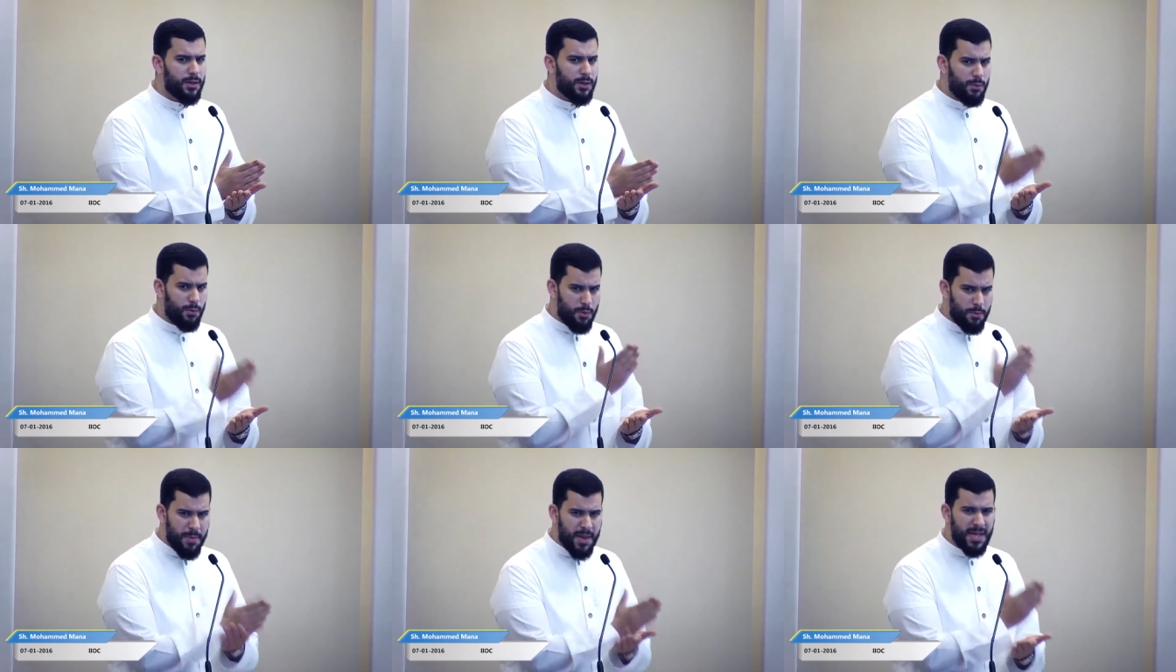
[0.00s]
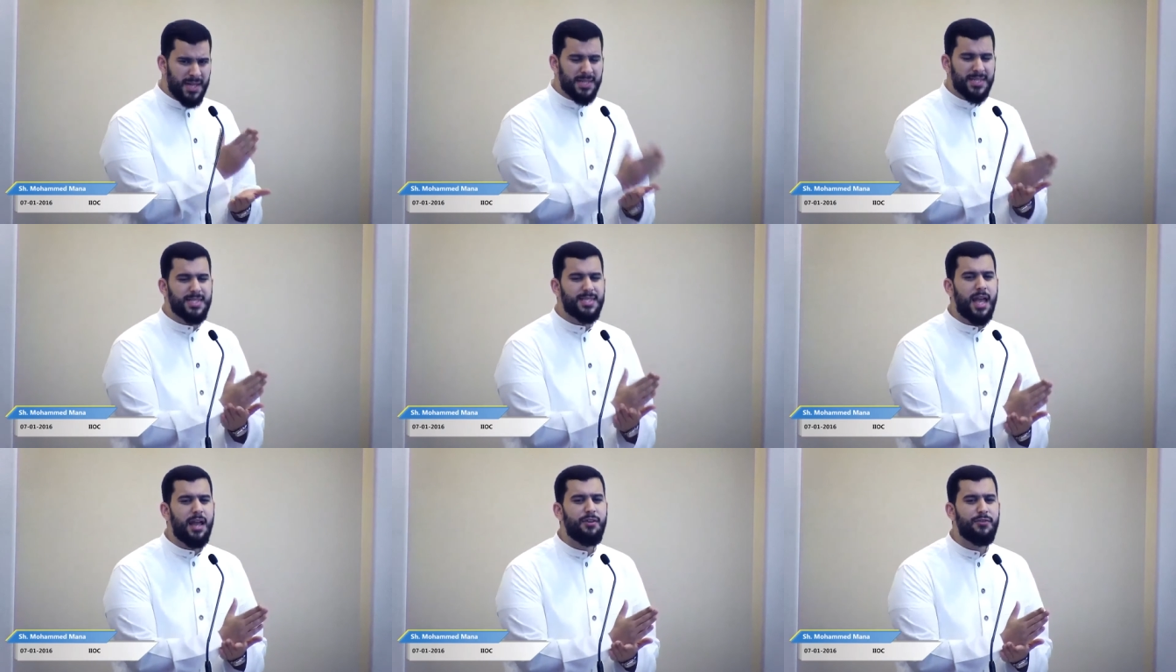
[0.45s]
Remain
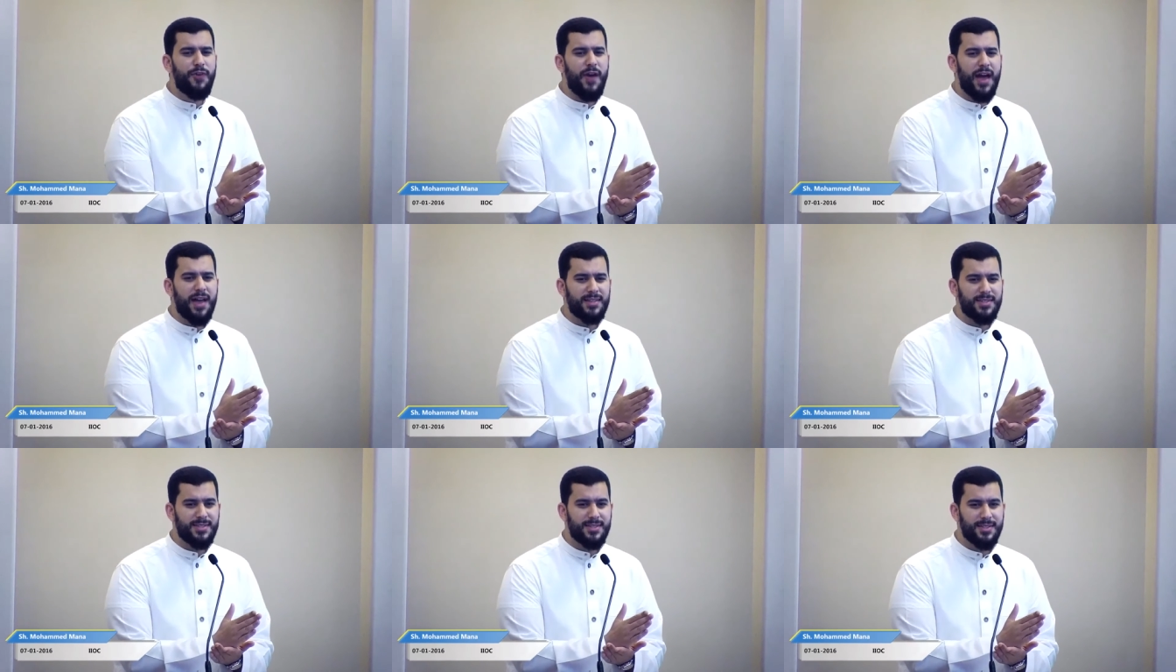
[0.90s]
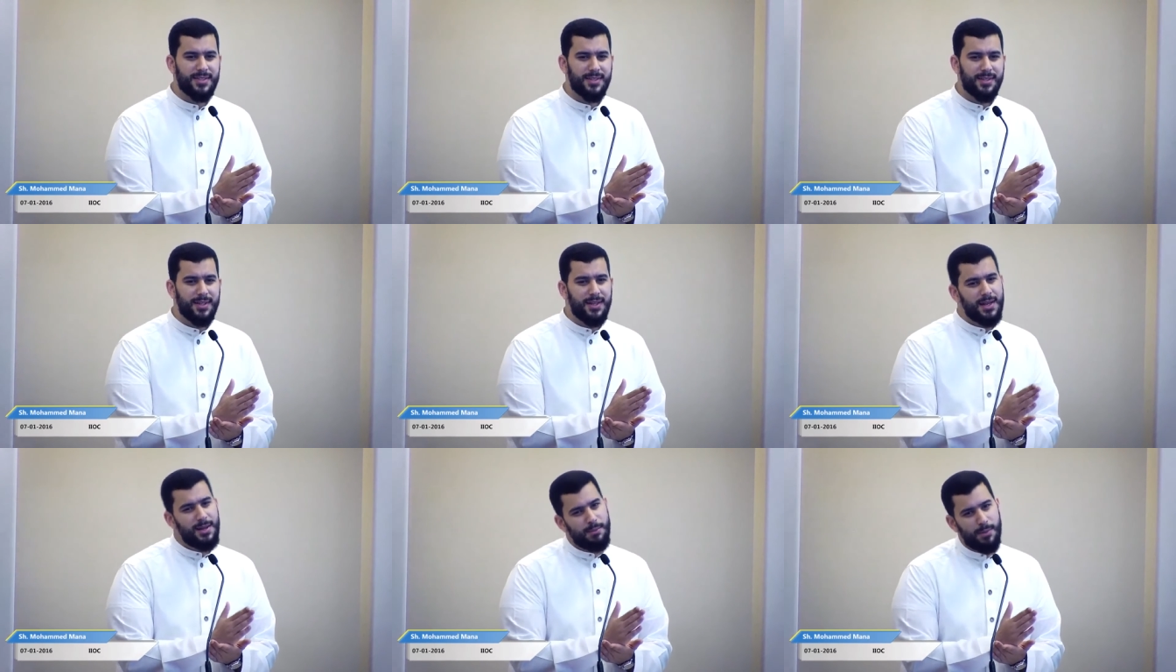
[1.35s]
steadfast.
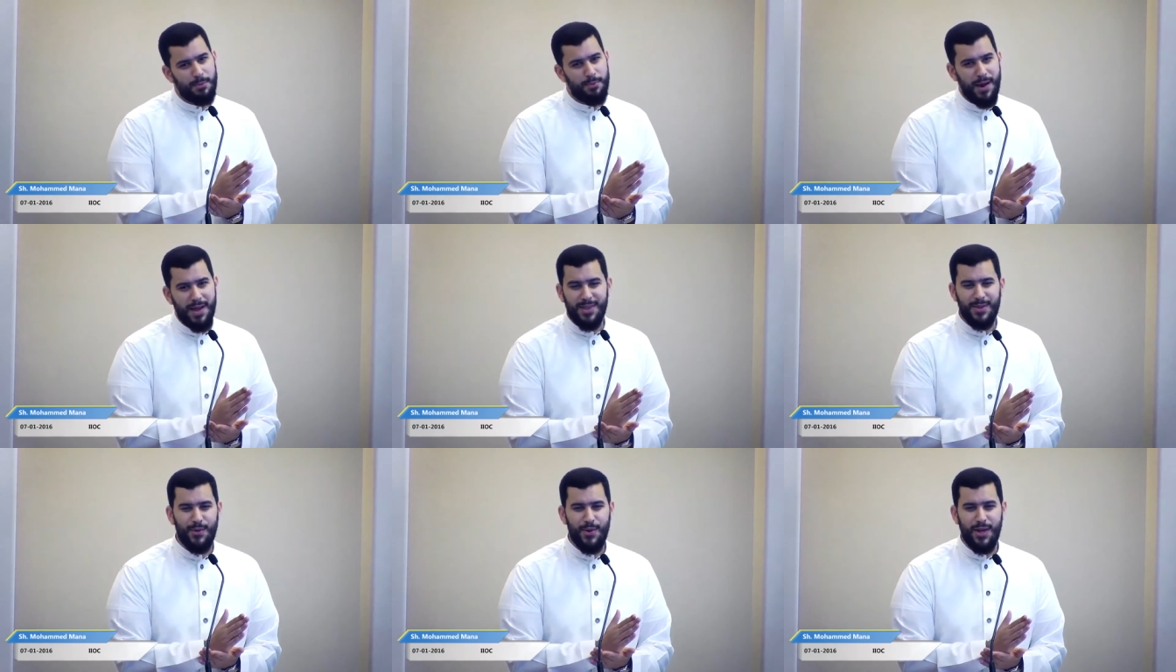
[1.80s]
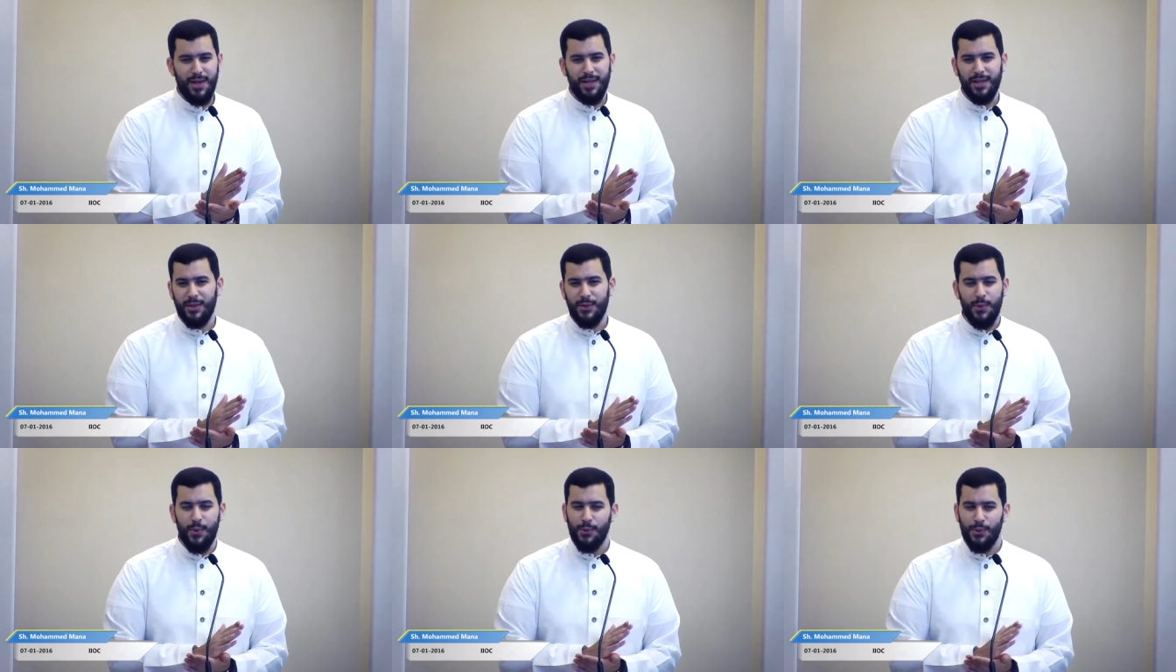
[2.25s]
But by the way,
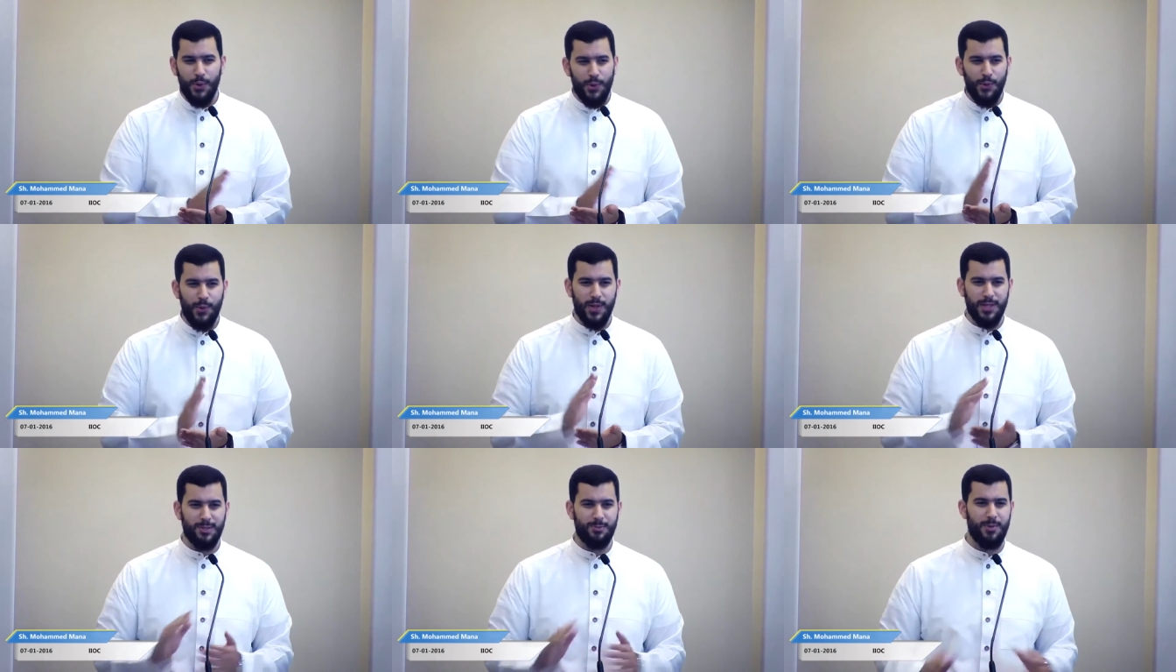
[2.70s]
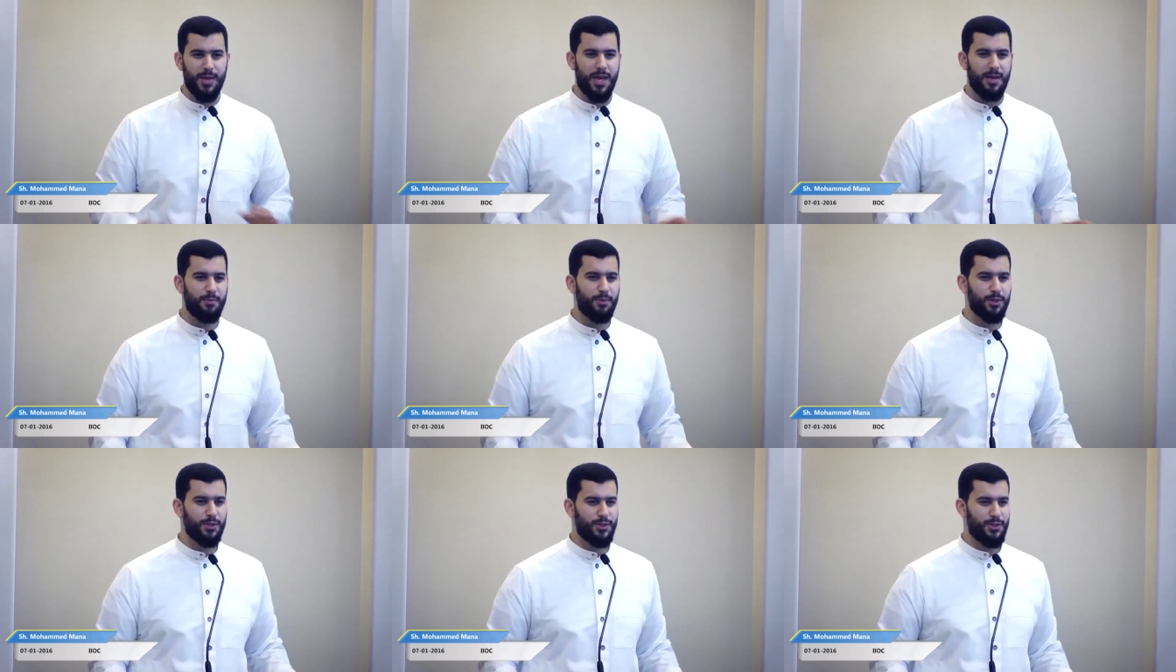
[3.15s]
you won't always be
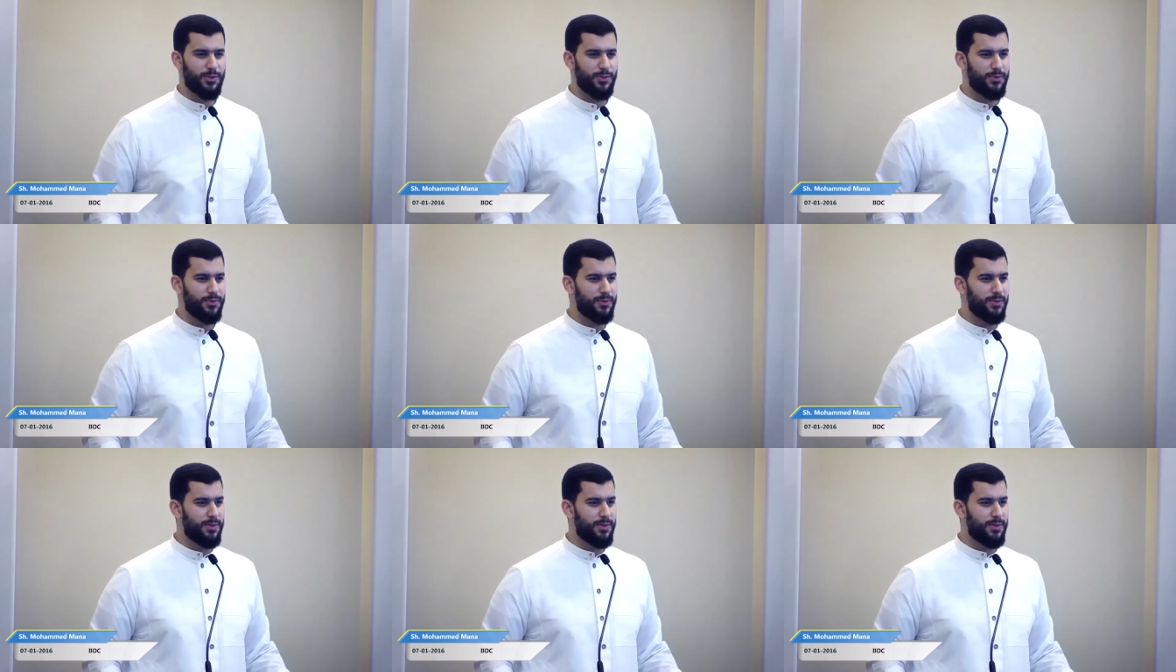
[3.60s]
able to.